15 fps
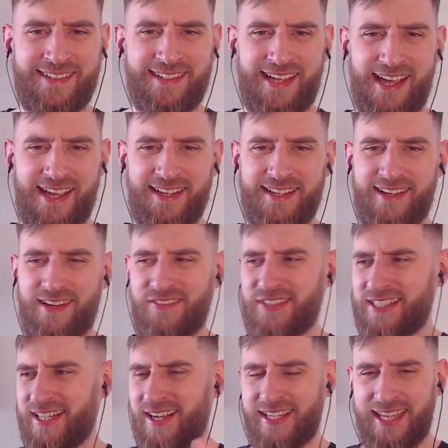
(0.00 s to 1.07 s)
Okay.
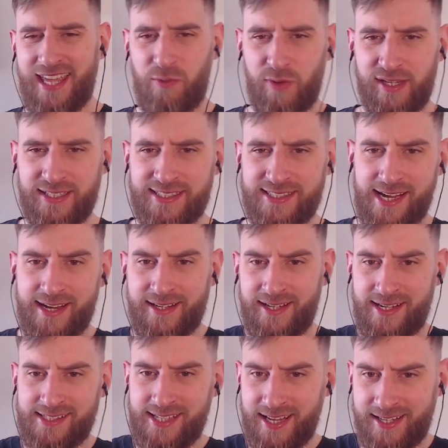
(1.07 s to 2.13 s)
Obviously, I get what he's saying.
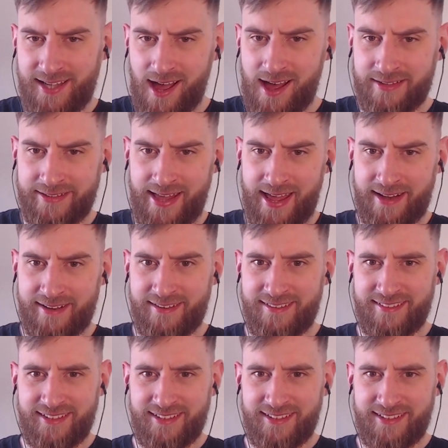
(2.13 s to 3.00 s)
Is it a gun then?